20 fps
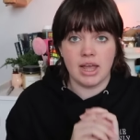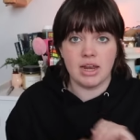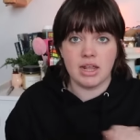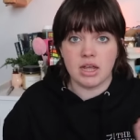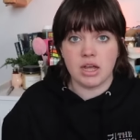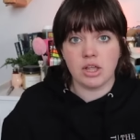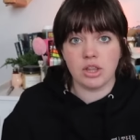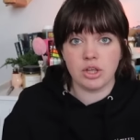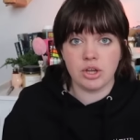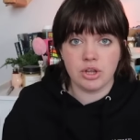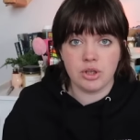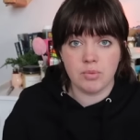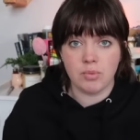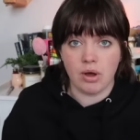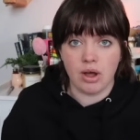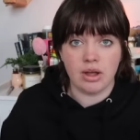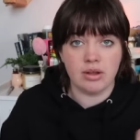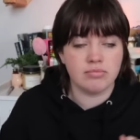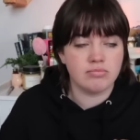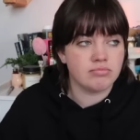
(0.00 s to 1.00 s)
any color you
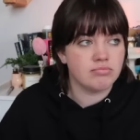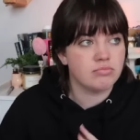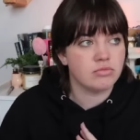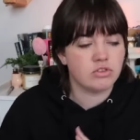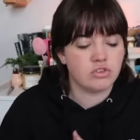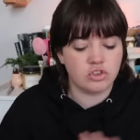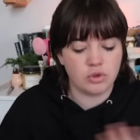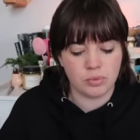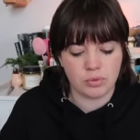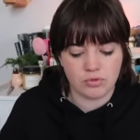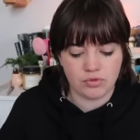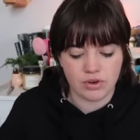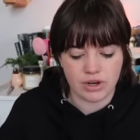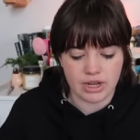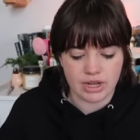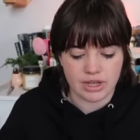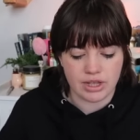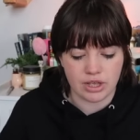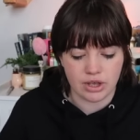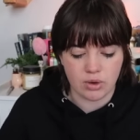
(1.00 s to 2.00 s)
want. Super
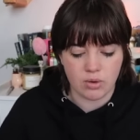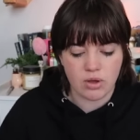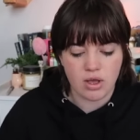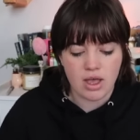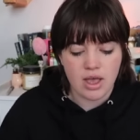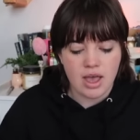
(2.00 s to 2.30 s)
freaking cute.